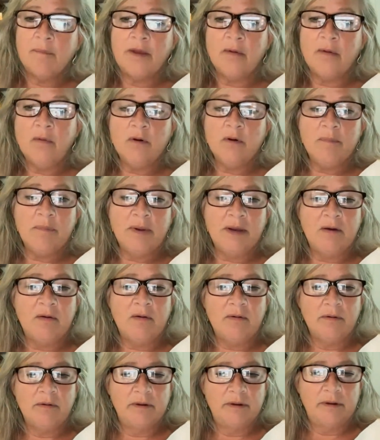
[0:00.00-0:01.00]
and they were
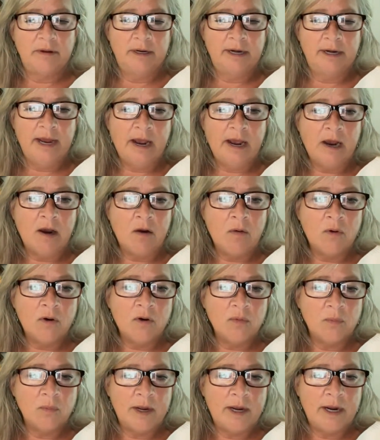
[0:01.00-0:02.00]
about an
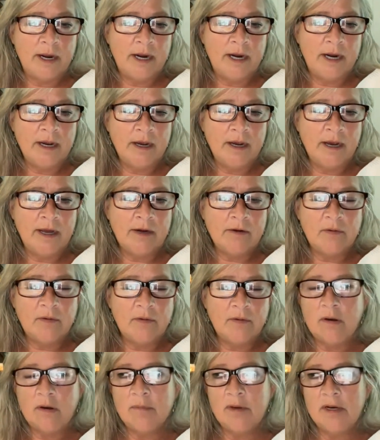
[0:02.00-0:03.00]
hour away. I don't
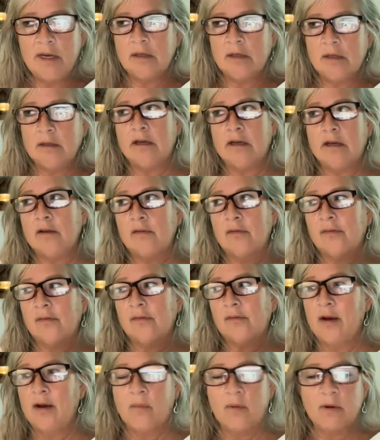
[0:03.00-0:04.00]
know how many
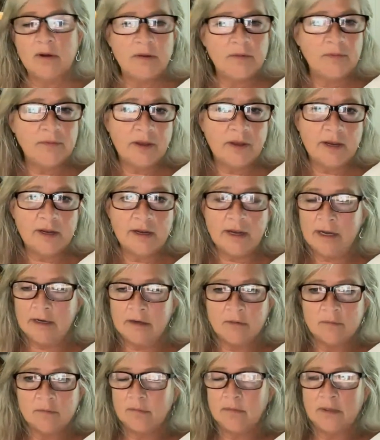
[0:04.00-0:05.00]
clicks that was. I
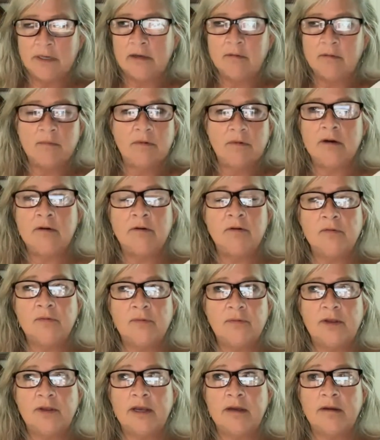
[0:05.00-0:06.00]
don't
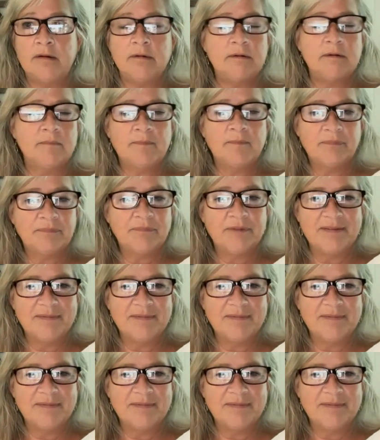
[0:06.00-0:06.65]
understand